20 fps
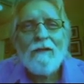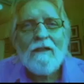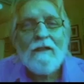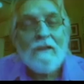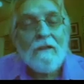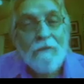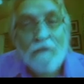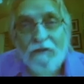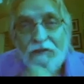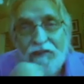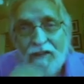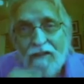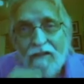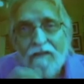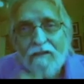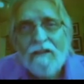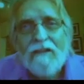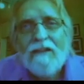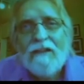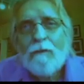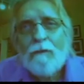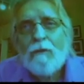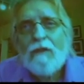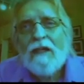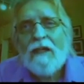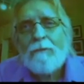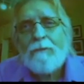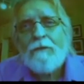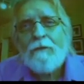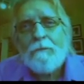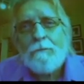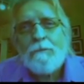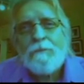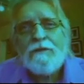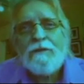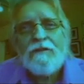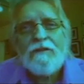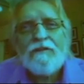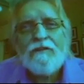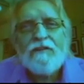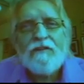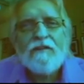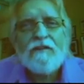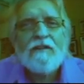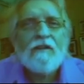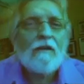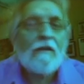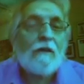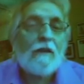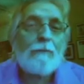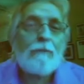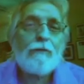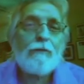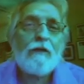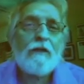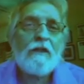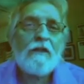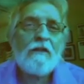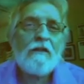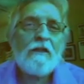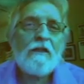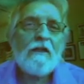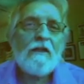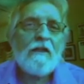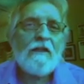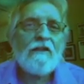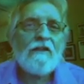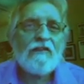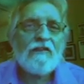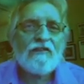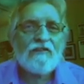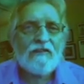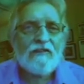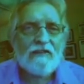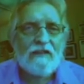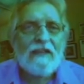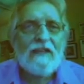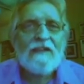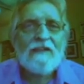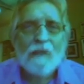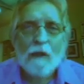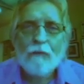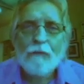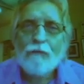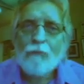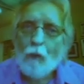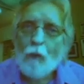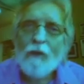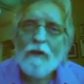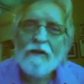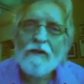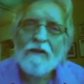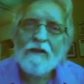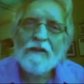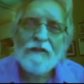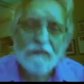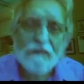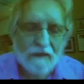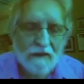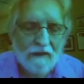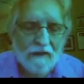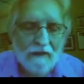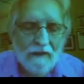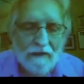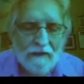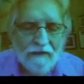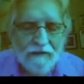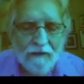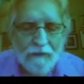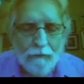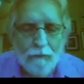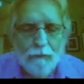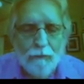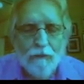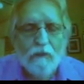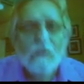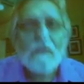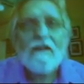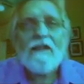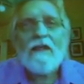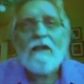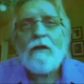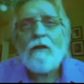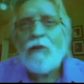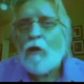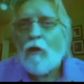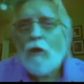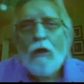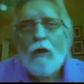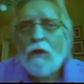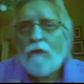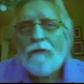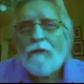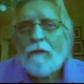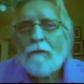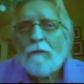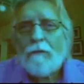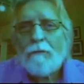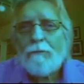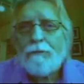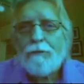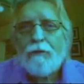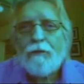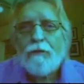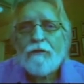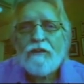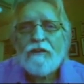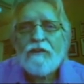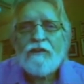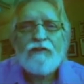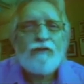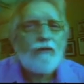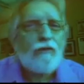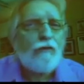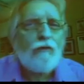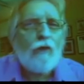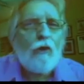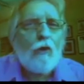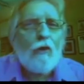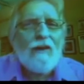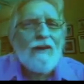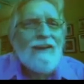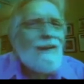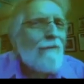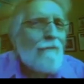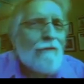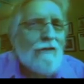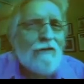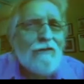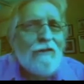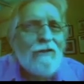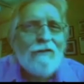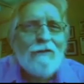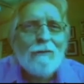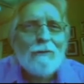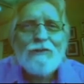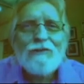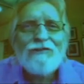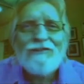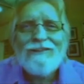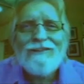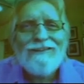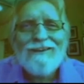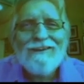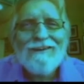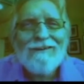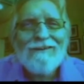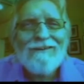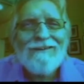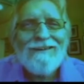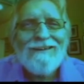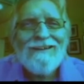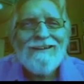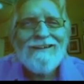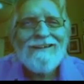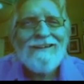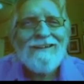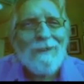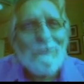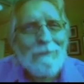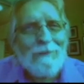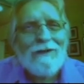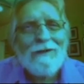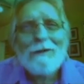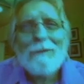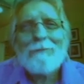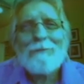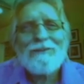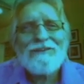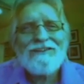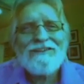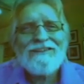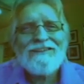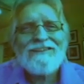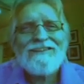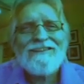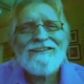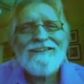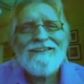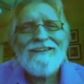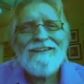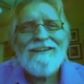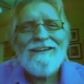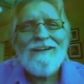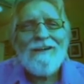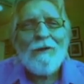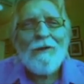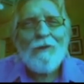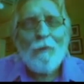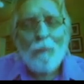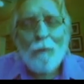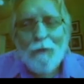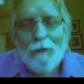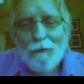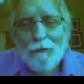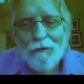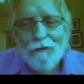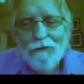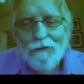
The second thing that will happen in businesses that are operating in a state of oneness is that we will allow all of our employees to know everything there is to know about our business. We will